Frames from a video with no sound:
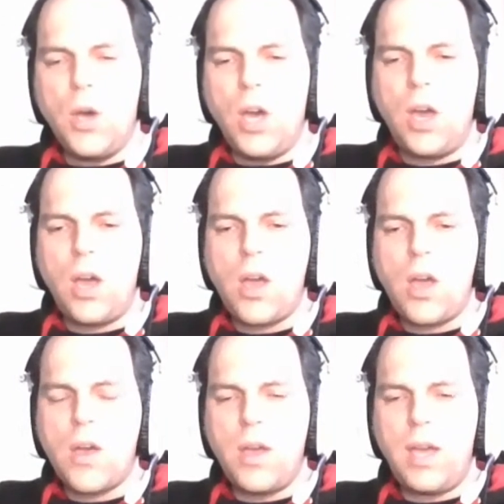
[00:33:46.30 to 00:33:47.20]
Uh,
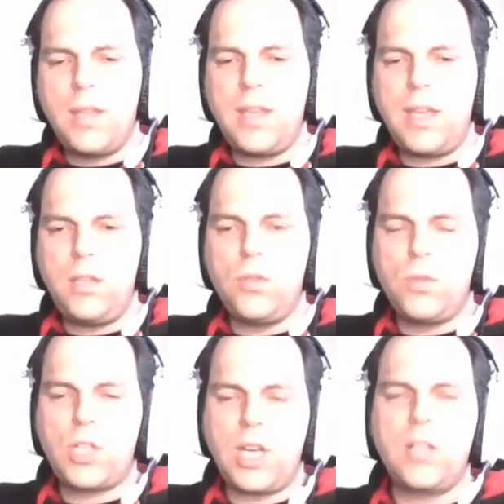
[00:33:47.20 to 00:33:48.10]
and then
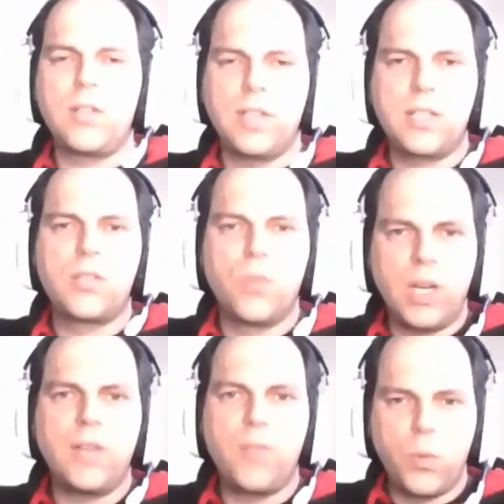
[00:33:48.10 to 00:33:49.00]
you schedule this to
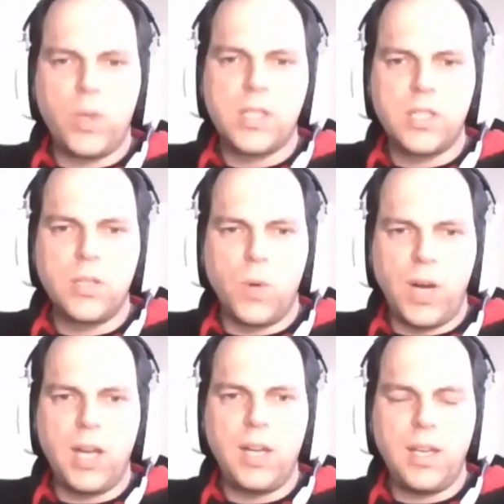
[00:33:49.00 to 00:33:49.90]
run every once in a
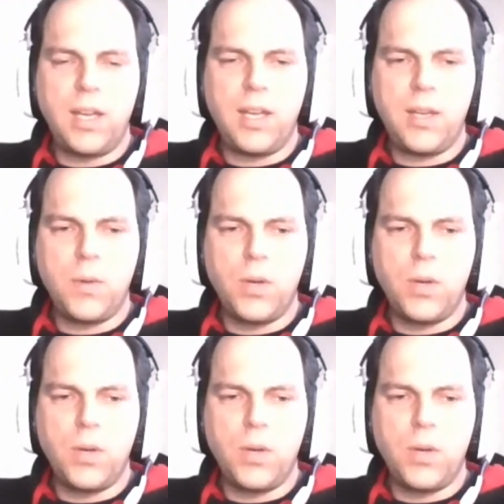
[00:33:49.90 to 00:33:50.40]
while uh,